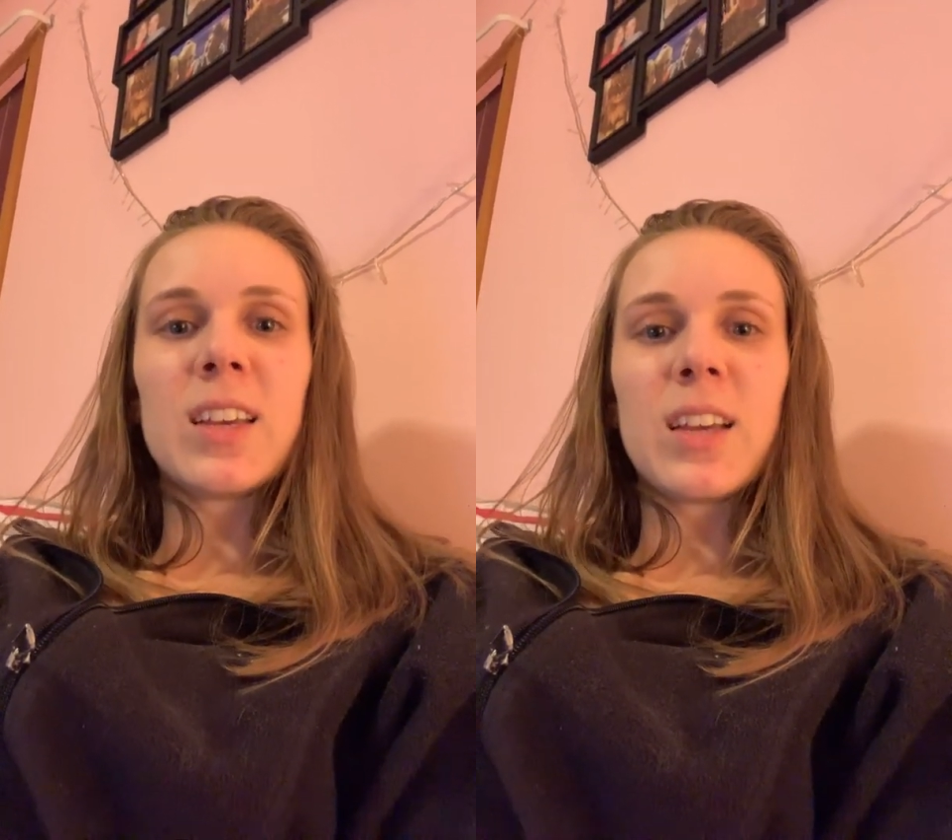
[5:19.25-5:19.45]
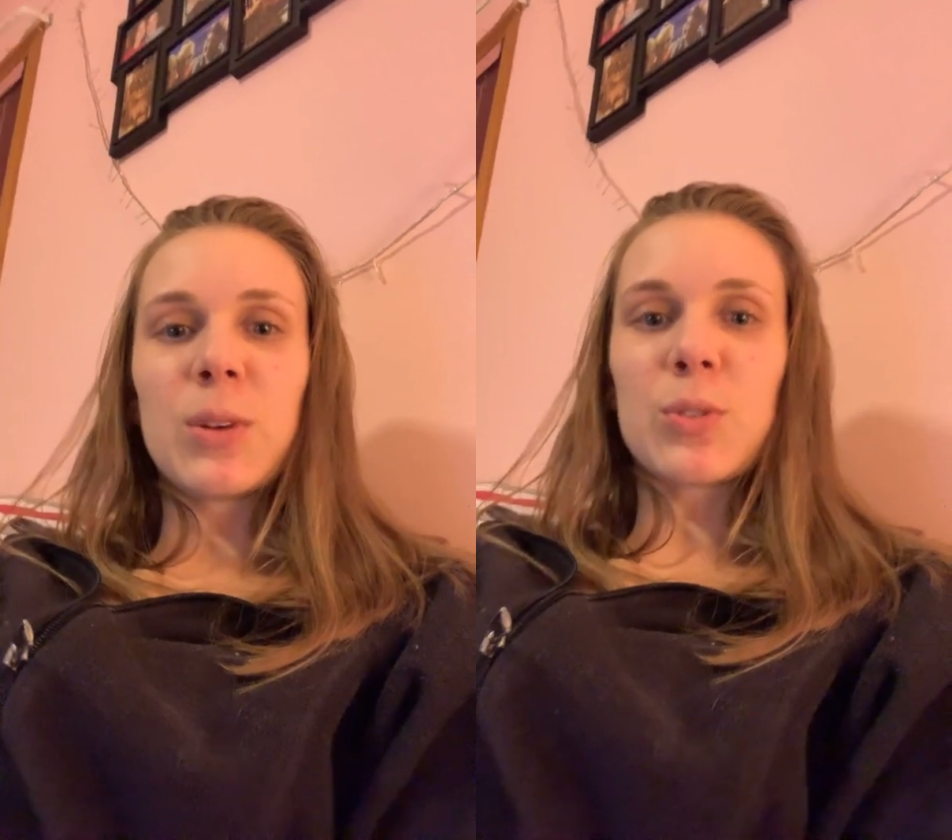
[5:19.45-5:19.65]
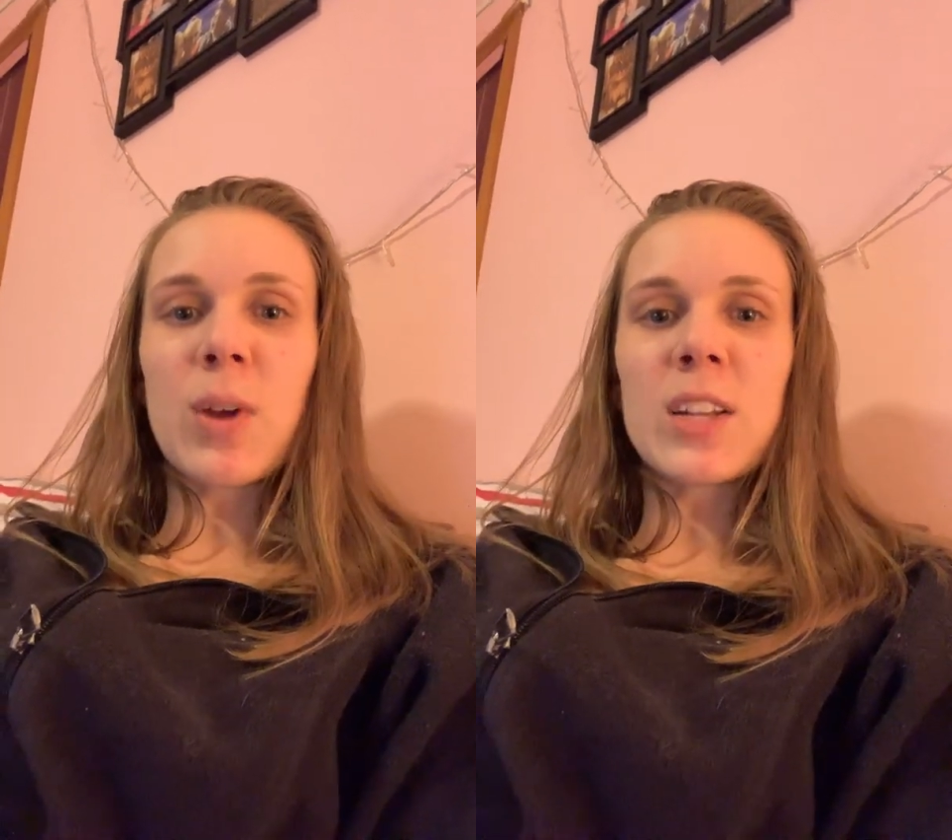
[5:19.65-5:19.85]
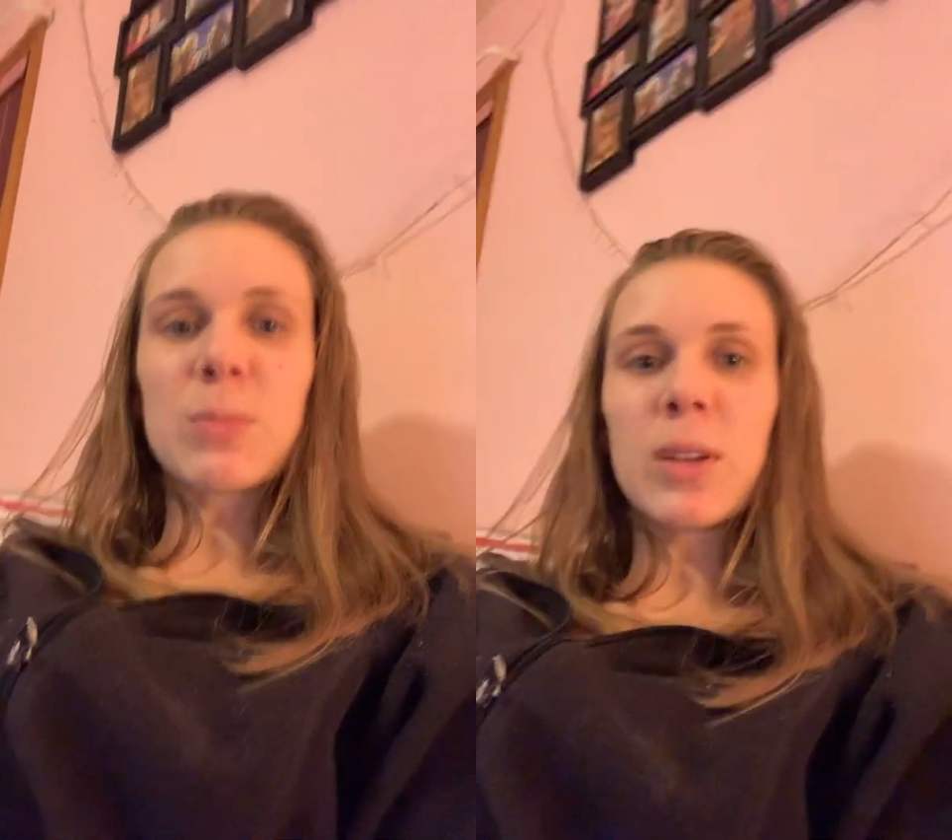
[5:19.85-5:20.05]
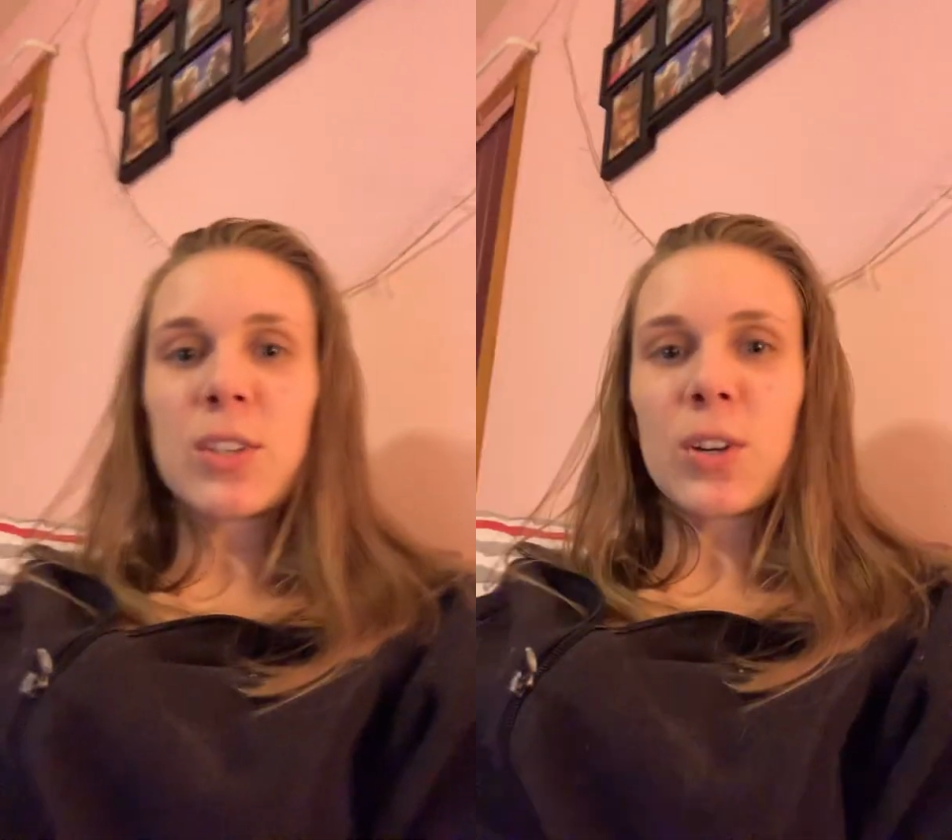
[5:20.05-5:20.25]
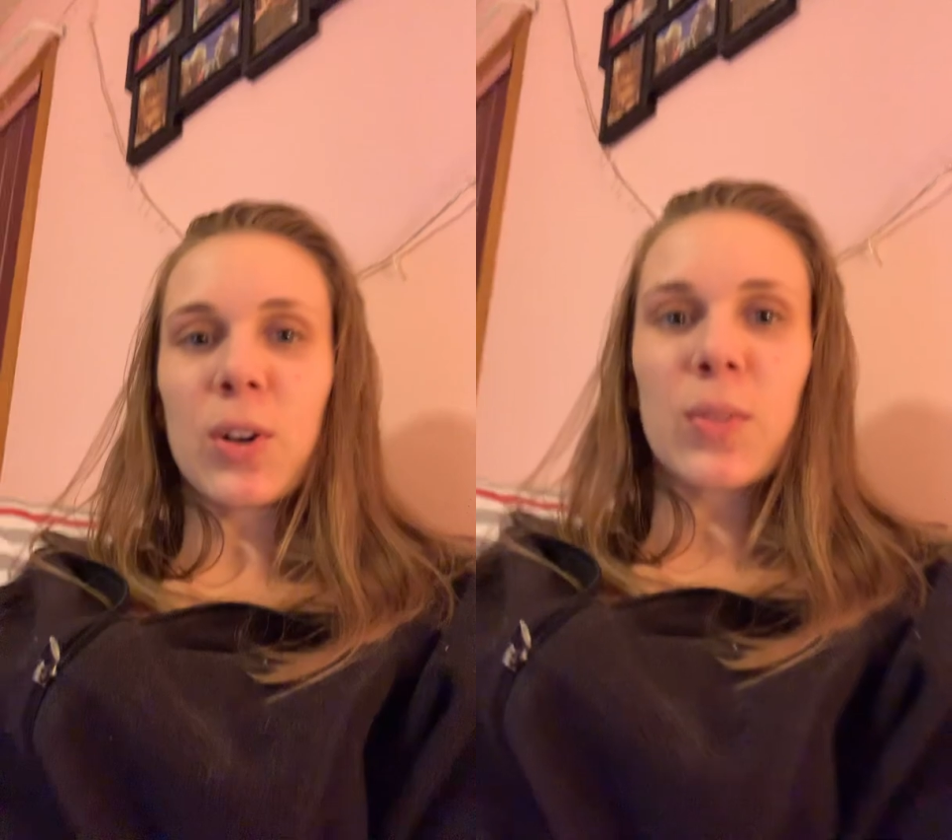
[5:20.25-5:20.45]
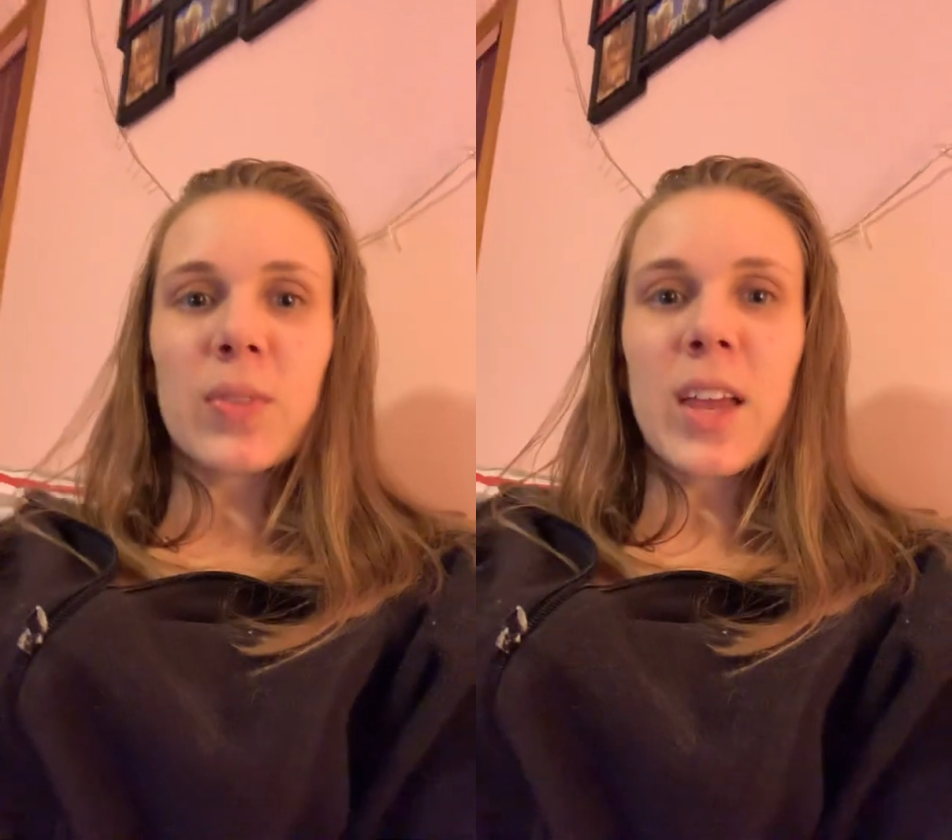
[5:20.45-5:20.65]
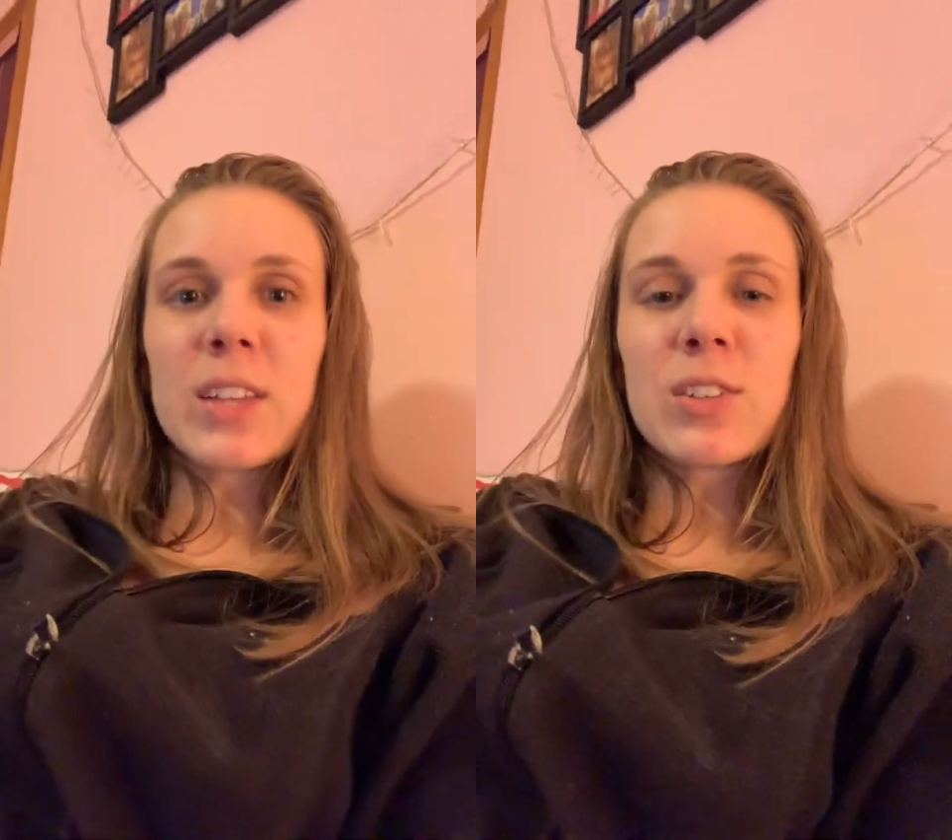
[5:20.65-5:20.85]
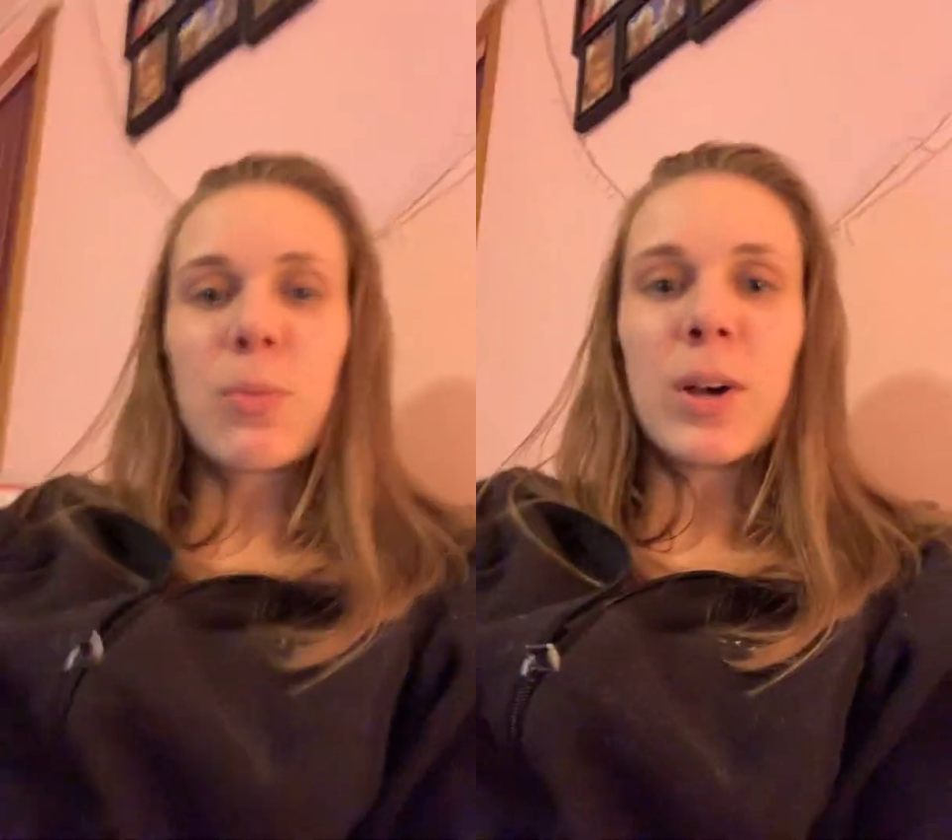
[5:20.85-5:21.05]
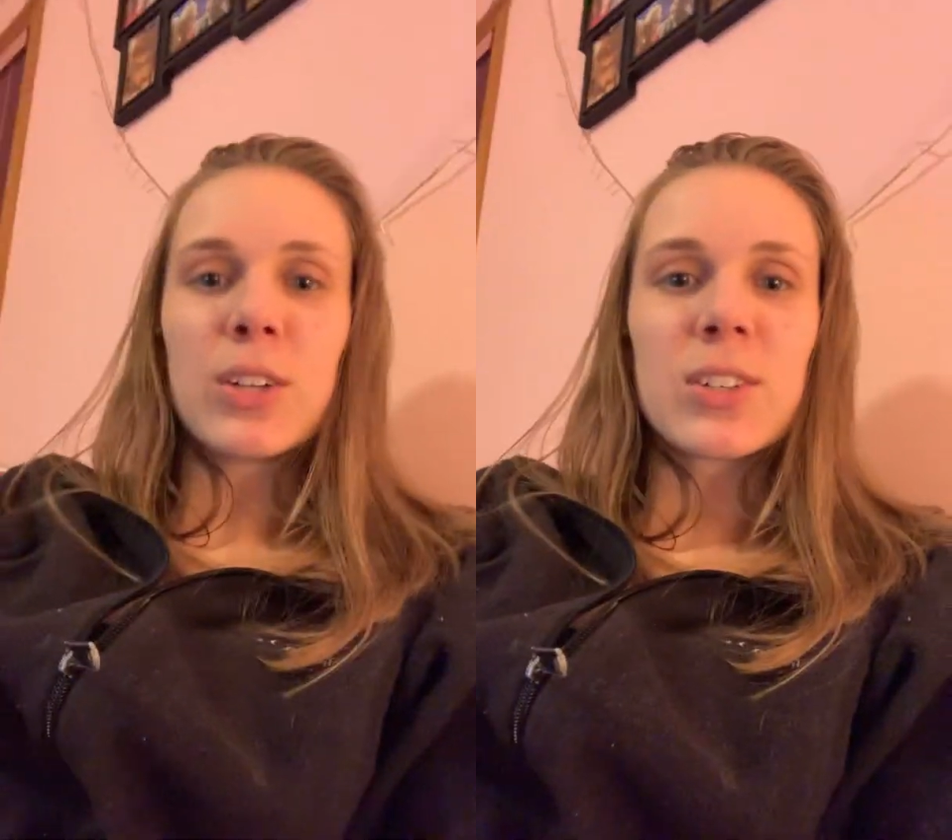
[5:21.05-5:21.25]
It was a great semester. Thanks so
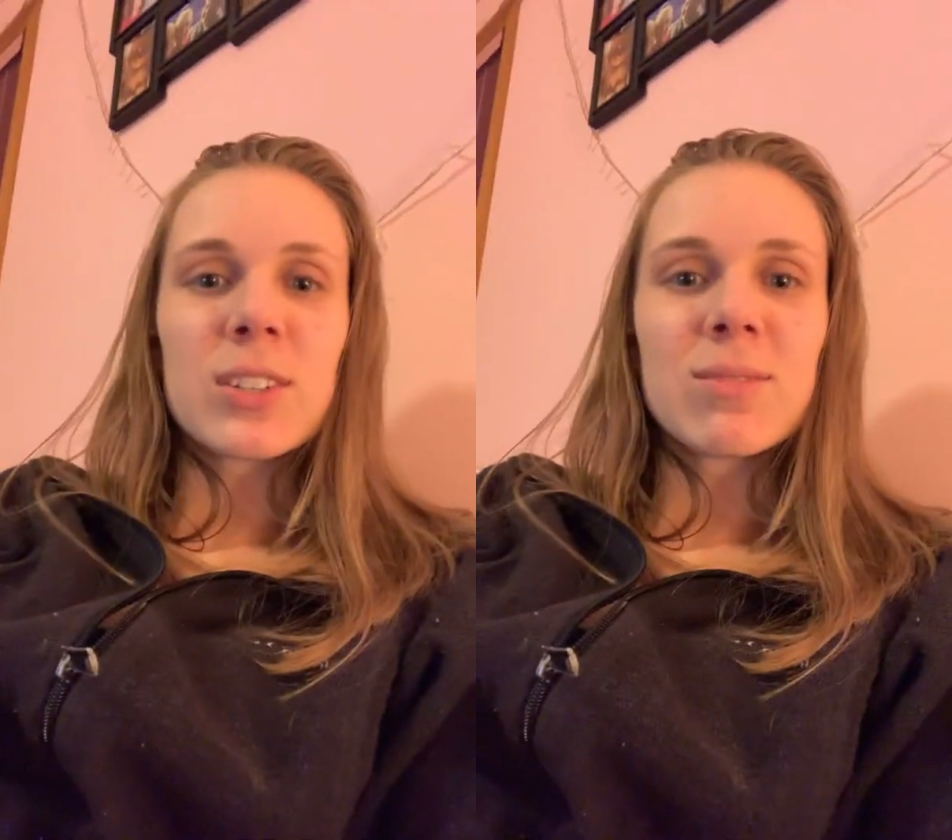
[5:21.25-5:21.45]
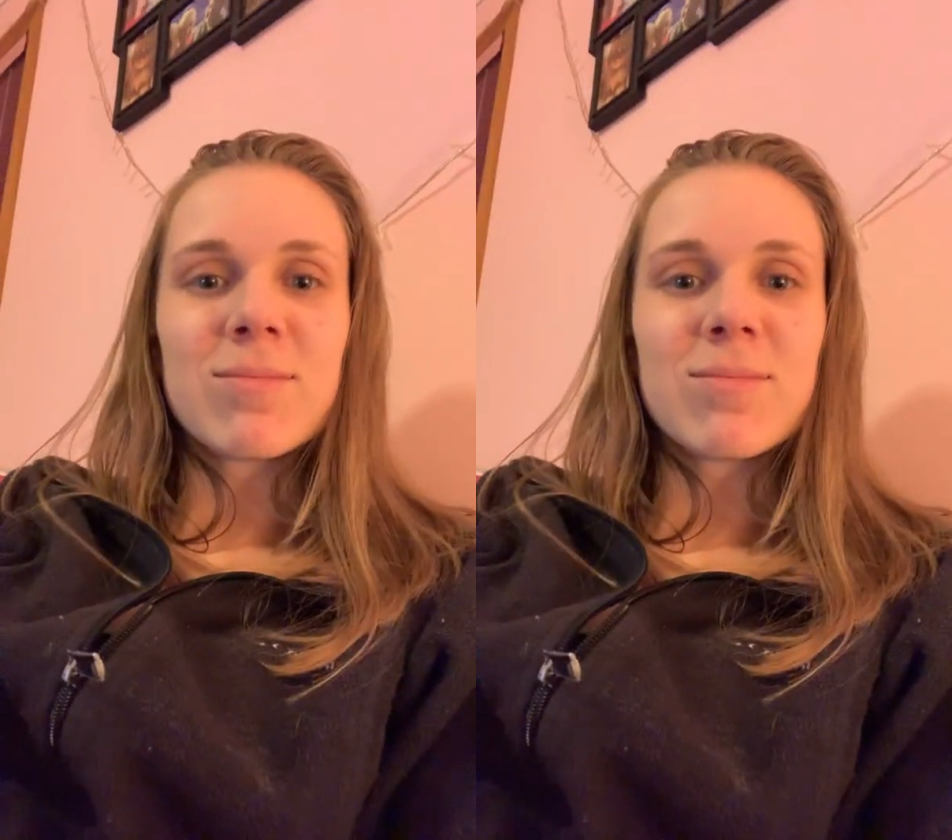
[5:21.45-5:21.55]
much.